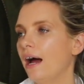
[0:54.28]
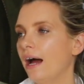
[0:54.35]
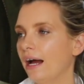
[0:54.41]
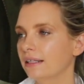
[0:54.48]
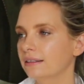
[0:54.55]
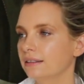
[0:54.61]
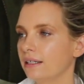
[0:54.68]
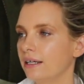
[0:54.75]

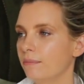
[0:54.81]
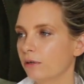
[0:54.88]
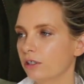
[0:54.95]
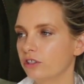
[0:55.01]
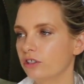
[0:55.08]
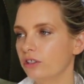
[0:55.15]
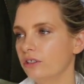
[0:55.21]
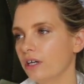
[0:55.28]
and in my
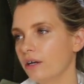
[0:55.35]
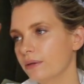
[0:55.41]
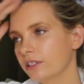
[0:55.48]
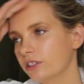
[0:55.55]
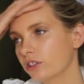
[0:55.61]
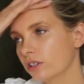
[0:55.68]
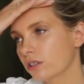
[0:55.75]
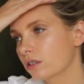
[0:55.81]
studio
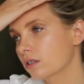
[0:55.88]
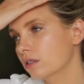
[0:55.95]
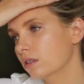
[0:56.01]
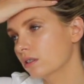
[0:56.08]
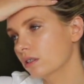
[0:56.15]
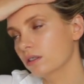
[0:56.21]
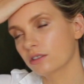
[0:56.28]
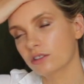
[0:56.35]
it's
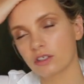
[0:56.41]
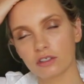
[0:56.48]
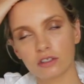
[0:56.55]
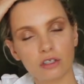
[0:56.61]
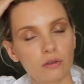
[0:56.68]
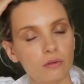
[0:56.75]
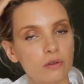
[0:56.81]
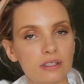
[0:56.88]
just it's just
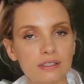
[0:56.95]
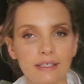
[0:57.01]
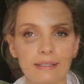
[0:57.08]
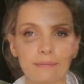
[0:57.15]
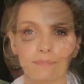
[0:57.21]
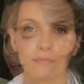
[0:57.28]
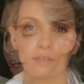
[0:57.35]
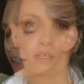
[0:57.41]
too
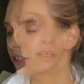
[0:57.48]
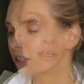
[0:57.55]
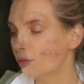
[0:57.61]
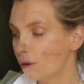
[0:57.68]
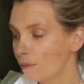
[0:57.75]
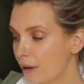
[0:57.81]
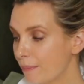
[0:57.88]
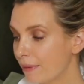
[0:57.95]
noisy. So
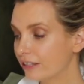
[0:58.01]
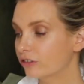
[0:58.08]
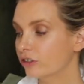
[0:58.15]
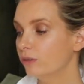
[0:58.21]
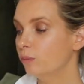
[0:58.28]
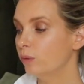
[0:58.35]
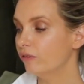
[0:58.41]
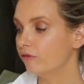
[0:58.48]
I'm in my
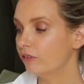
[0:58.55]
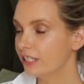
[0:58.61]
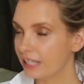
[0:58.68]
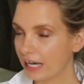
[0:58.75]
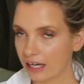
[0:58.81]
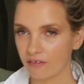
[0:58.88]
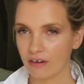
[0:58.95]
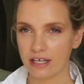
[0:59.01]
bedroom, we've
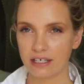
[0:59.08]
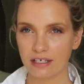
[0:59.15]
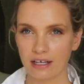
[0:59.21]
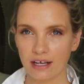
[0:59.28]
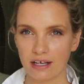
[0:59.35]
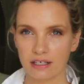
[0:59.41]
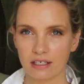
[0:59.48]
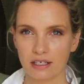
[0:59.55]
redecorated
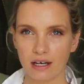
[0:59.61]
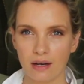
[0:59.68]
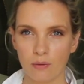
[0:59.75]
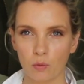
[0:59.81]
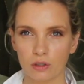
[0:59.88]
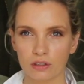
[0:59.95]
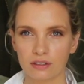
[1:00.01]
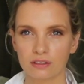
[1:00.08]
it. It
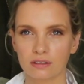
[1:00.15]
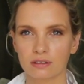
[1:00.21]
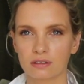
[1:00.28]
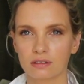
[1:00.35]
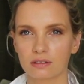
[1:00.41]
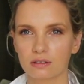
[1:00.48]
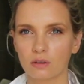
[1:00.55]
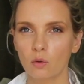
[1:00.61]

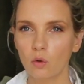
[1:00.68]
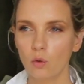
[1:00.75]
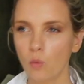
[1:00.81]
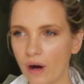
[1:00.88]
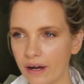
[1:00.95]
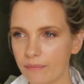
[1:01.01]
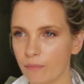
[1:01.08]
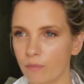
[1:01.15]
was all
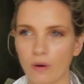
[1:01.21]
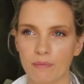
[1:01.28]
white